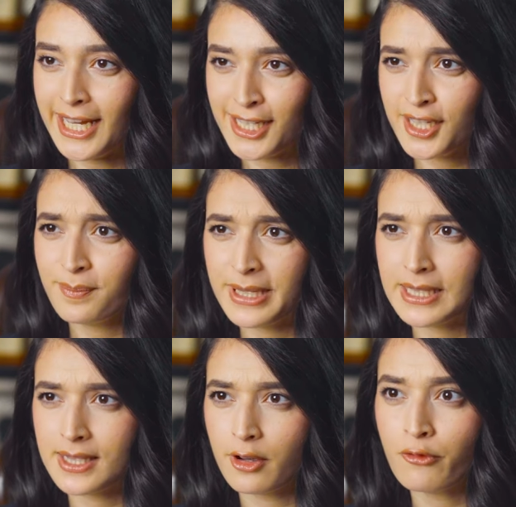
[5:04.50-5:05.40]
Indian
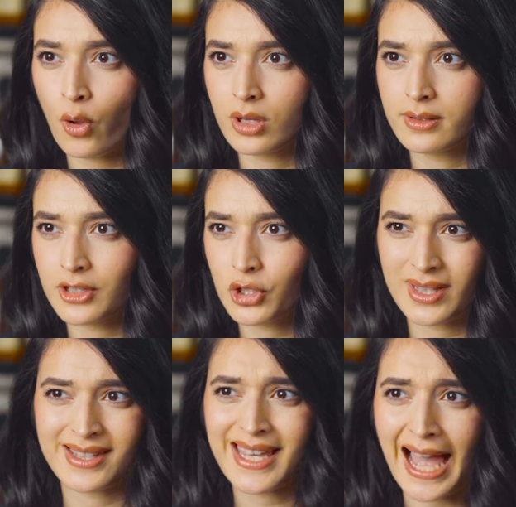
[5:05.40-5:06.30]
pizza falls into
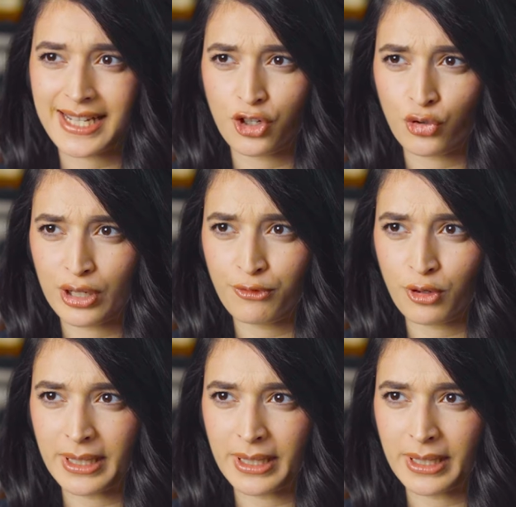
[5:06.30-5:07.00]
this category for